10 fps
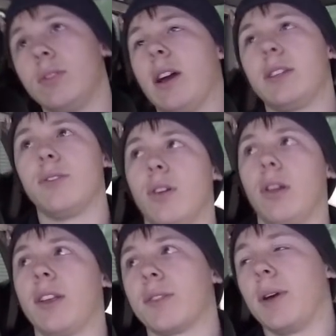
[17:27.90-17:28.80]
I do not
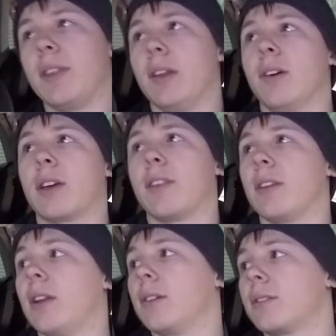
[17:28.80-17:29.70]
like the way they look. I
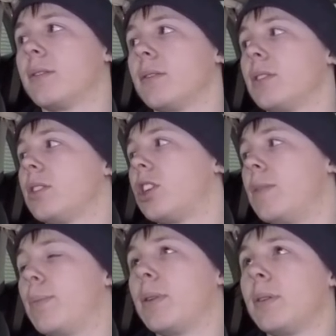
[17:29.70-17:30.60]
think they look
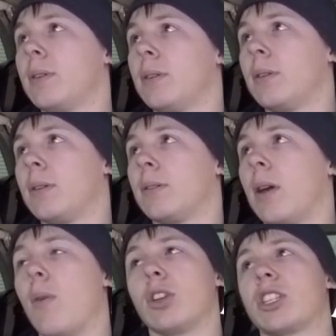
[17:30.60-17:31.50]
cheap.
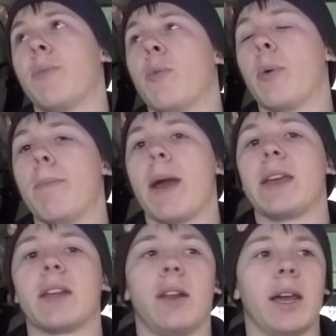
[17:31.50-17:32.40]
I wish someone would
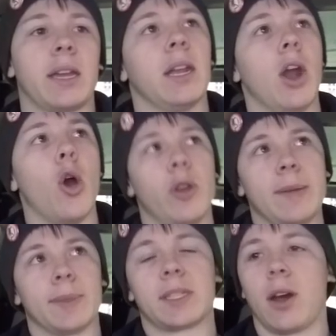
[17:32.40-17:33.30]
make like an
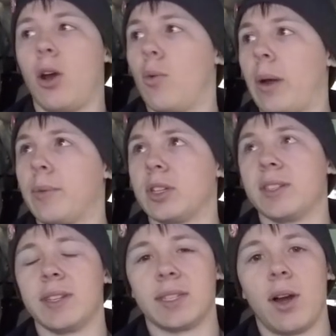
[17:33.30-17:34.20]
OEM style one, which
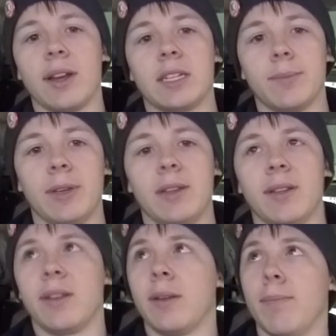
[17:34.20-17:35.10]
is designed to be
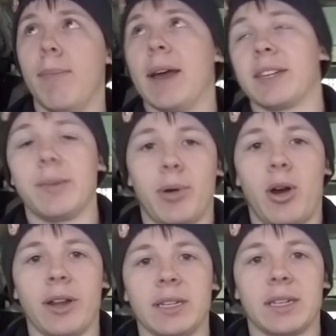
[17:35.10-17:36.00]
mounted
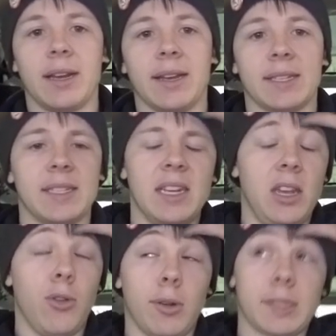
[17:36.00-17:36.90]
behind a
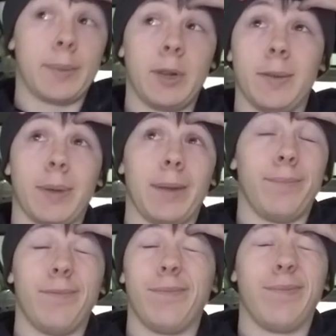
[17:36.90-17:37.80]
sneaky grill somewhere, but
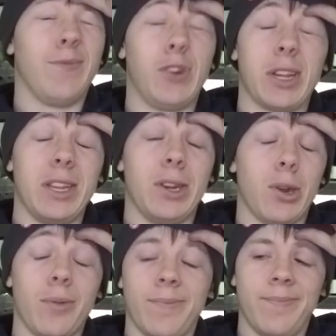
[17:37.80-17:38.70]
what can you
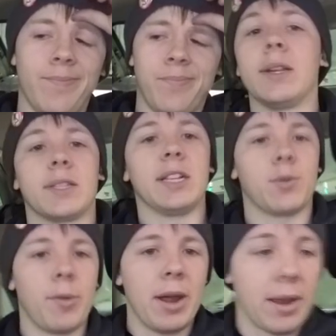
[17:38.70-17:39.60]
do? So that's
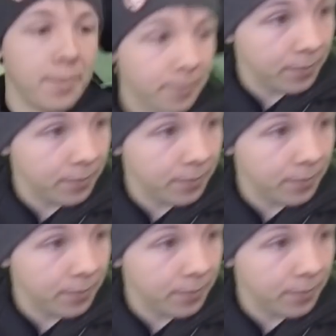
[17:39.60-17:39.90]
where I'm at.